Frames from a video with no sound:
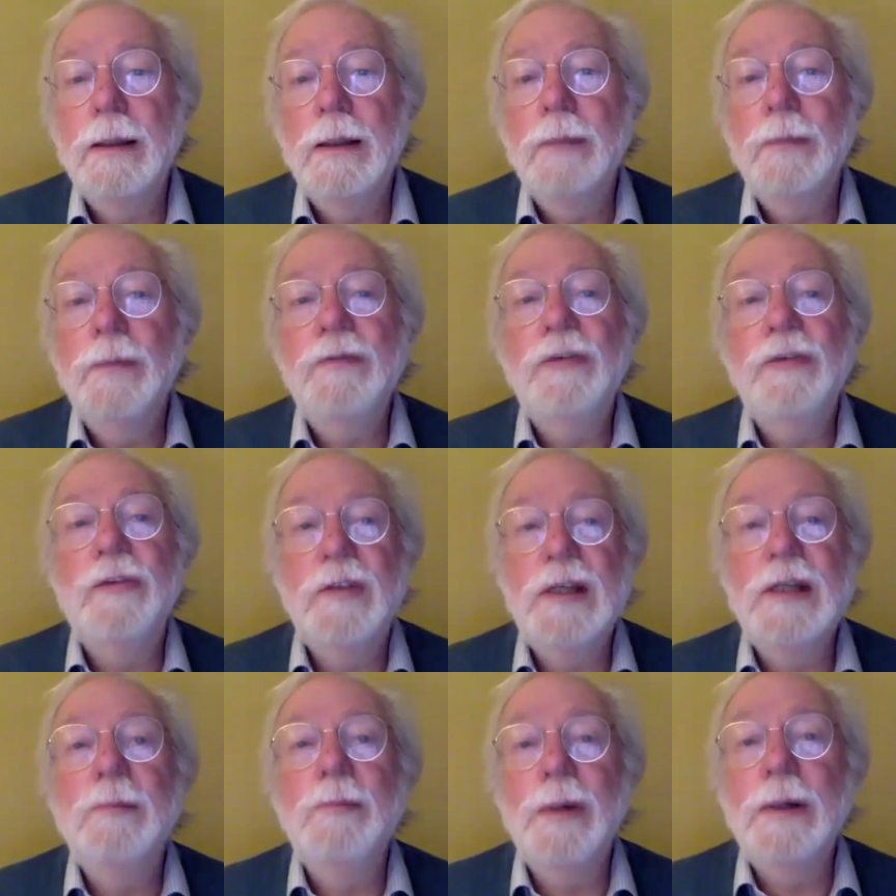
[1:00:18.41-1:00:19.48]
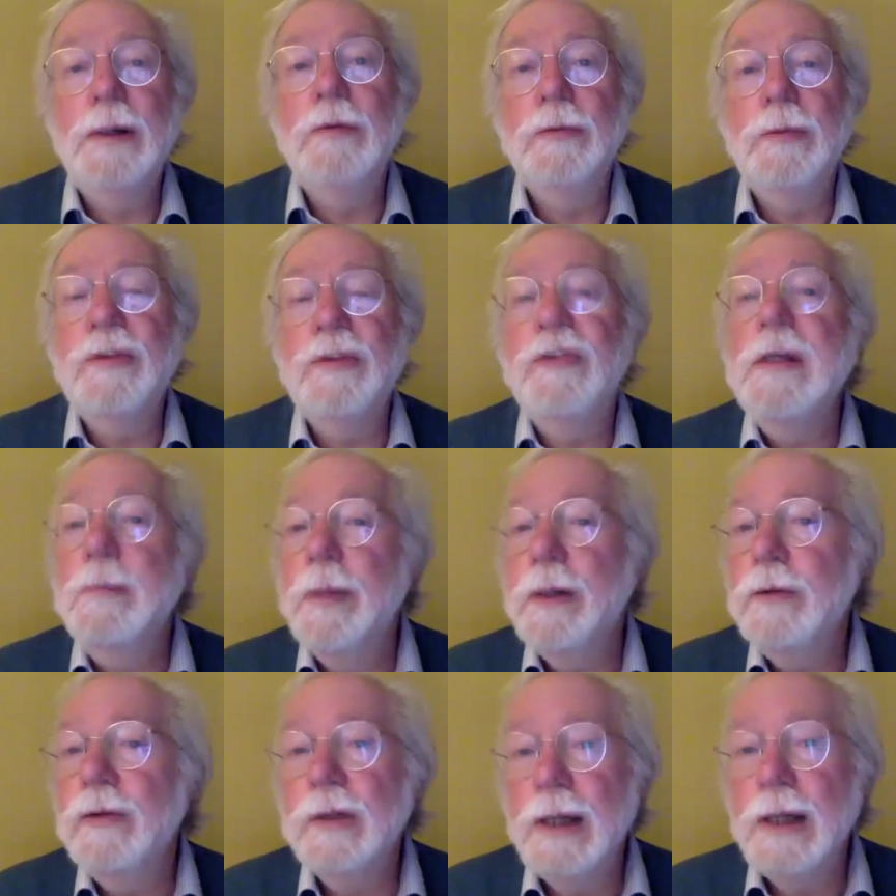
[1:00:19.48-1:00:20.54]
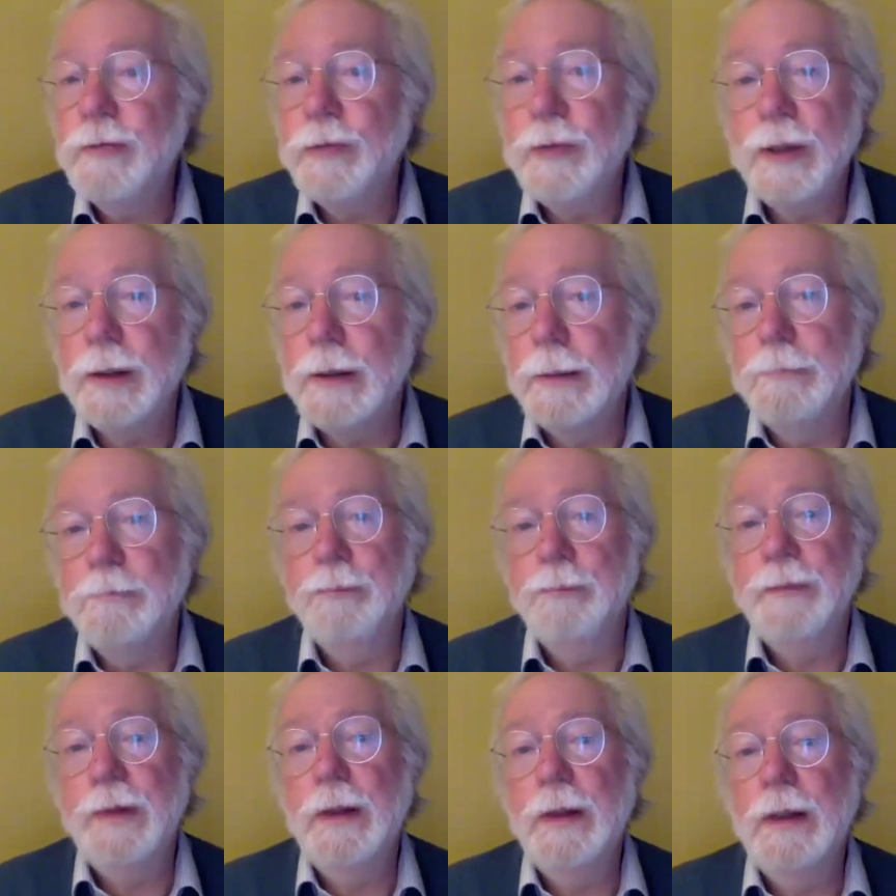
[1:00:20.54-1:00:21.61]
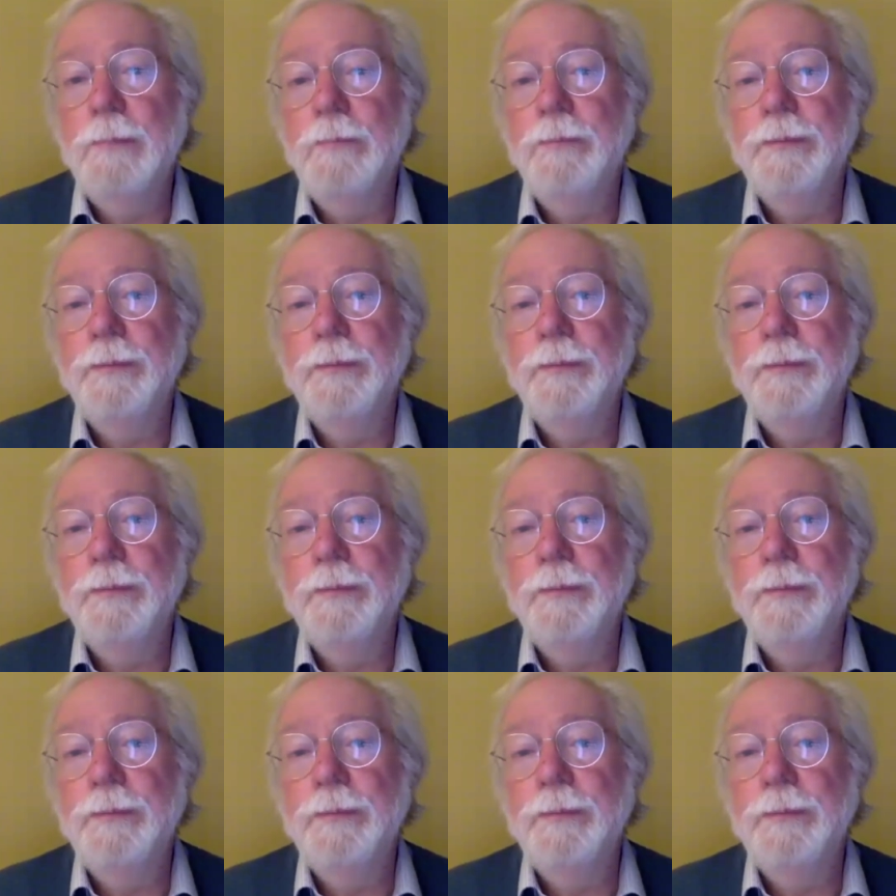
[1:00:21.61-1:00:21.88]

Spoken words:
And we've seen both. We see both in Africa, right?